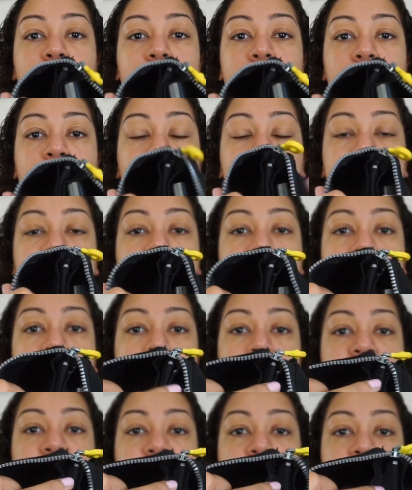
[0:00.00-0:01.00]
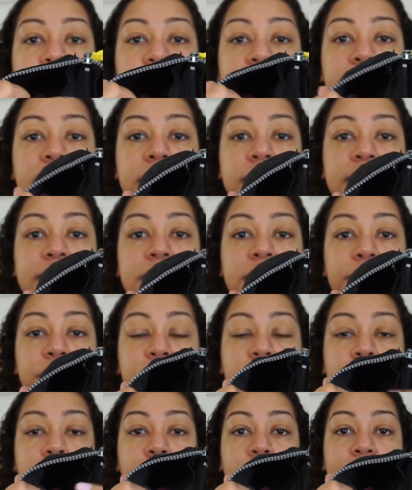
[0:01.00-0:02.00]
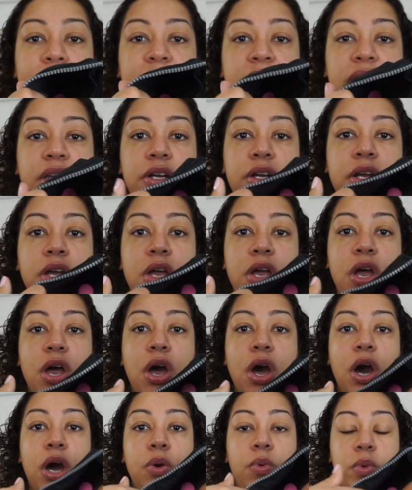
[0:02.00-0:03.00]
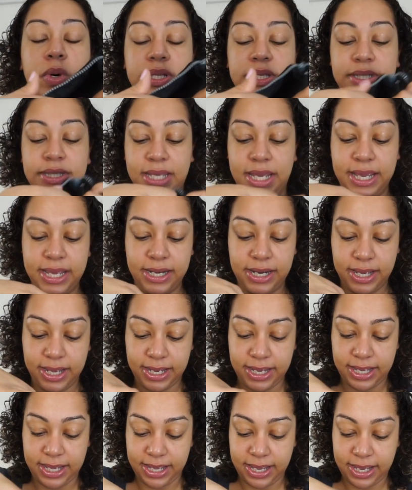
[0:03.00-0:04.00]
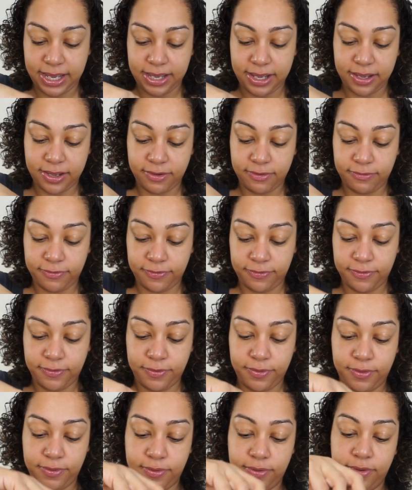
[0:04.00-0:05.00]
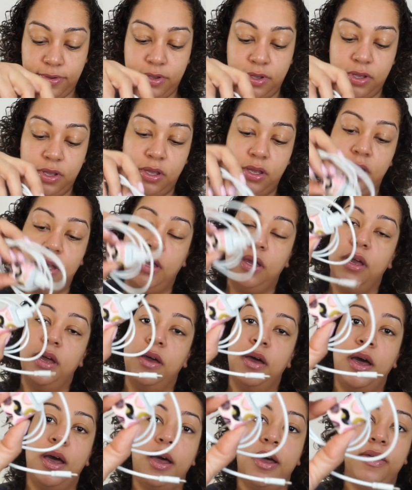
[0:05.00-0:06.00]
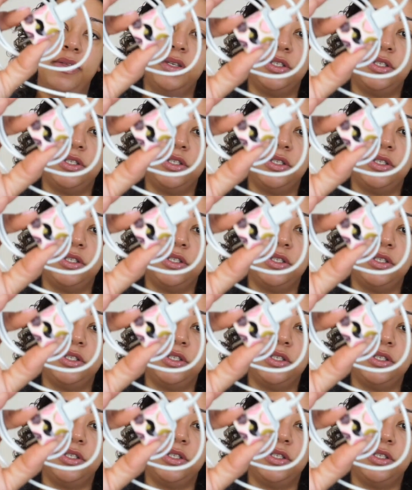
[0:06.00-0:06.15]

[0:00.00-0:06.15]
one open compartment here, and then a zipper compartment here. On one side, I have uh,